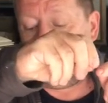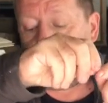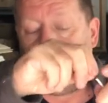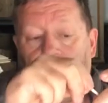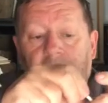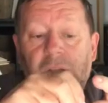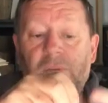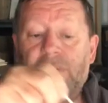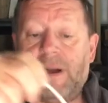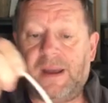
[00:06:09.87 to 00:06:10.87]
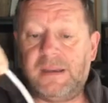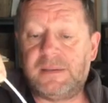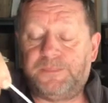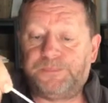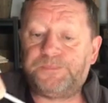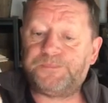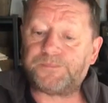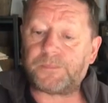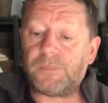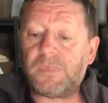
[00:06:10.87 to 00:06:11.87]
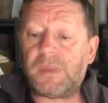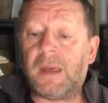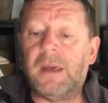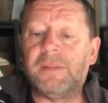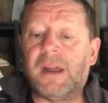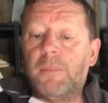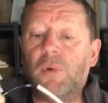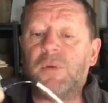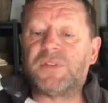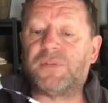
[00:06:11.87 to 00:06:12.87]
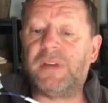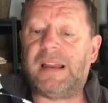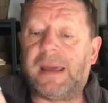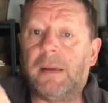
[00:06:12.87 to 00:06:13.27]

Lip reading: and you'll find that it moves freely.